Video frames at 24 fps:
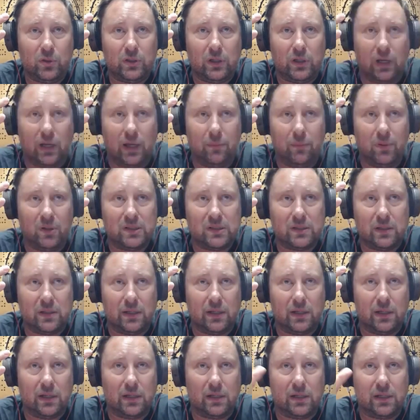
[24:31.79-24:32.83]
to the labels,
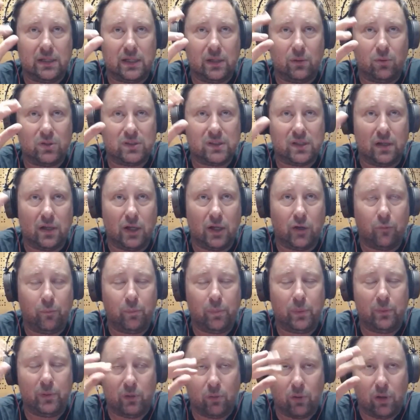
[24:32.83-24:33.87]
and there were
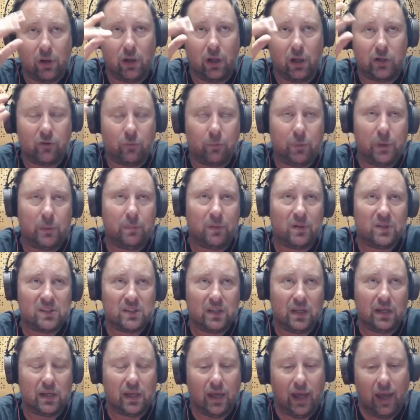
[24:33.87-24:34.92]
a lot of people
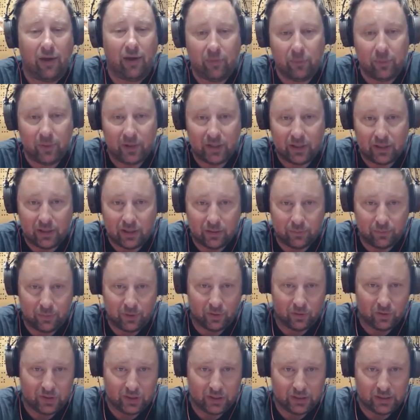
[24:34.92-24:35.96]
saying, "Okay, everybody can be
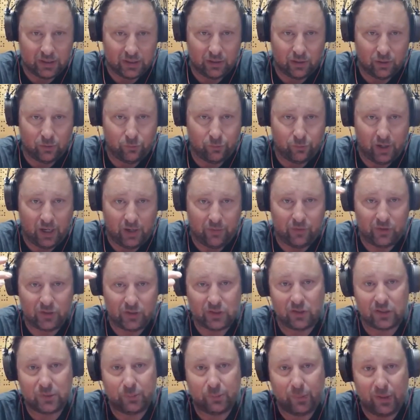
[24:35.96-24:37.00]
on 1605. It's
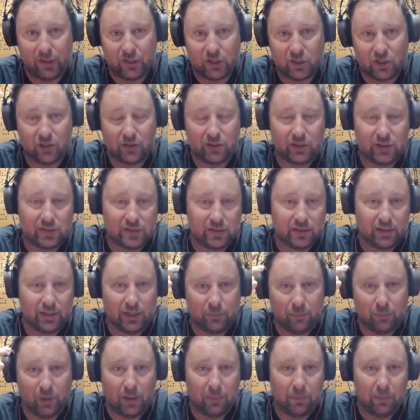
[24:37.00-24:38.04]
not special, this and
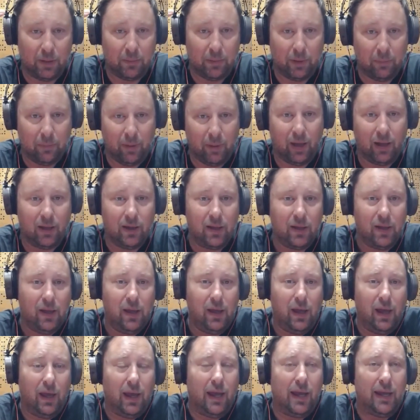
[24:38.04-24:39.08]
that, blah blah blah blah."
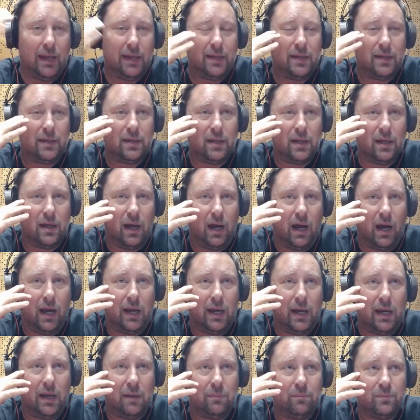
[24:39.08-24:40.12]
And I
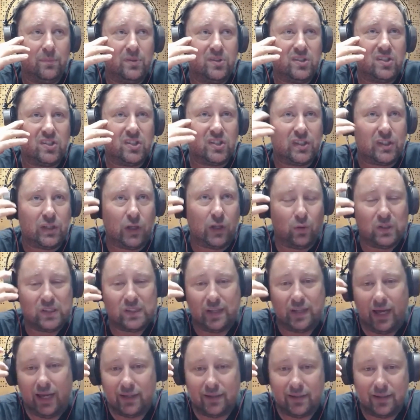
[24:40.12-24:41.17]
am so
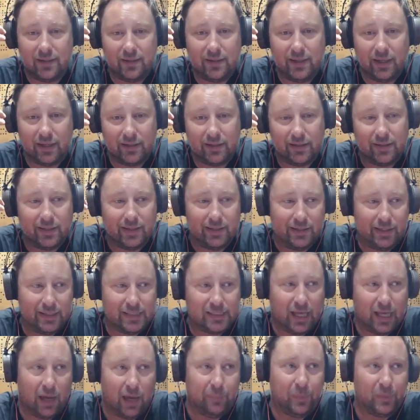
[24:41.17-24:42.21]
sad that
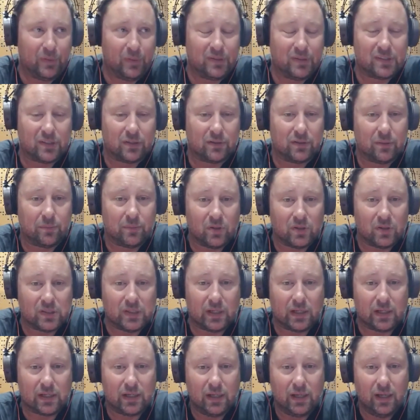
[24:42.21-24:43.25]
this happened. So the
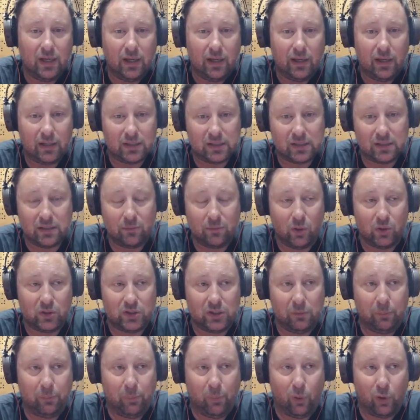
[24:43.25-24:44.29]
music isn't the
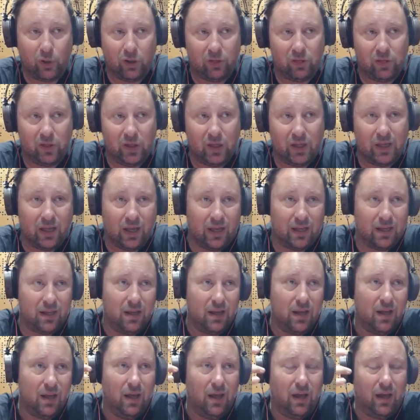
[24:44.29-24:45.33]
most important thing, and
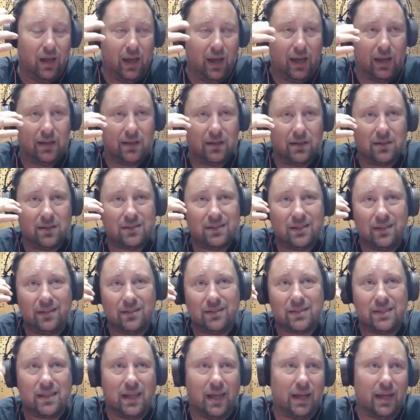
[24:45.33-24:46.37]
And
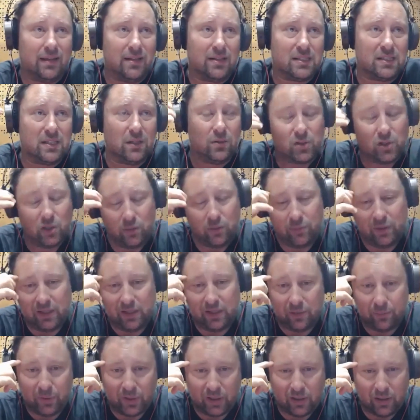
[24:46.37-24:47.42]
since then, the social
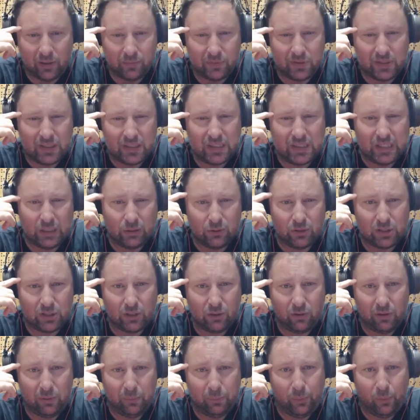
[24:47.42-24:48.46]
media becomes
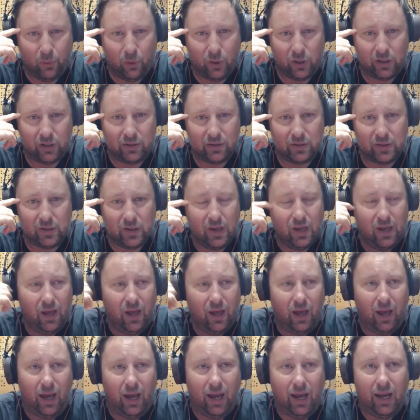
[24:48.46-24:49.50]
so important.
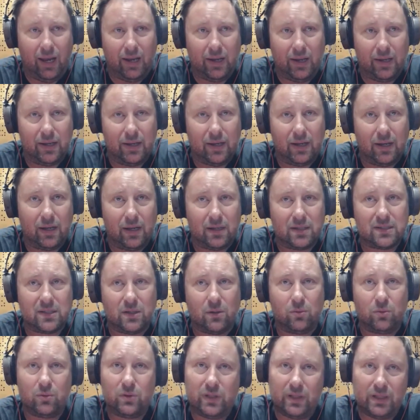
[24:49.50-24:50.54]
And
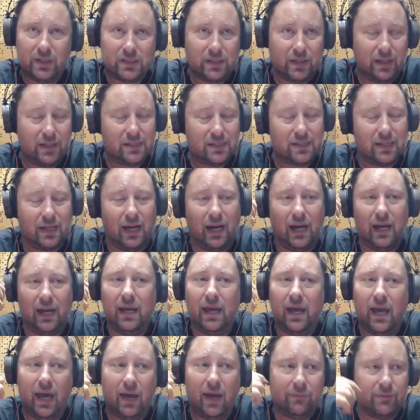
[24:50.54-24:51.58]
so these days, I
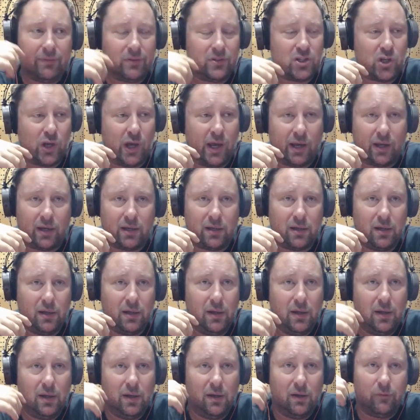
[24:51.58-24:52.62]
have to check
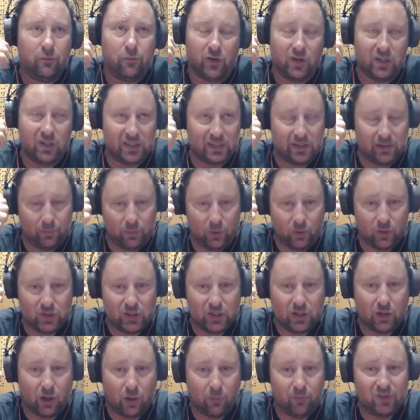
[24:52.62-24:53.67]
first the
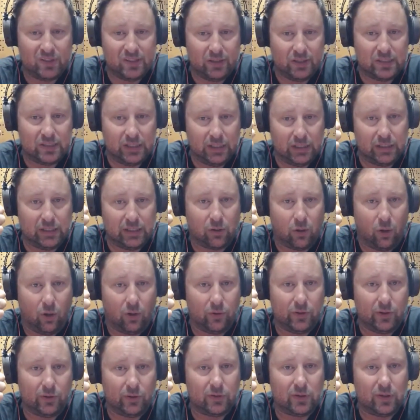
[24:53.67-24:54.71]
music, obviously steer the
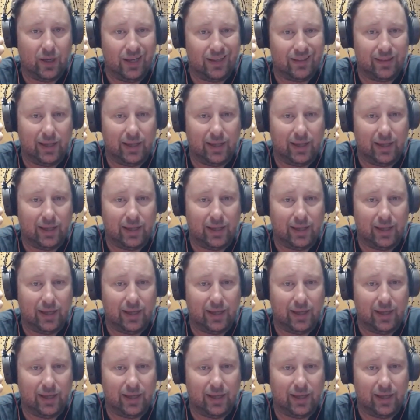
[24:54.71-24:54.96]
content, and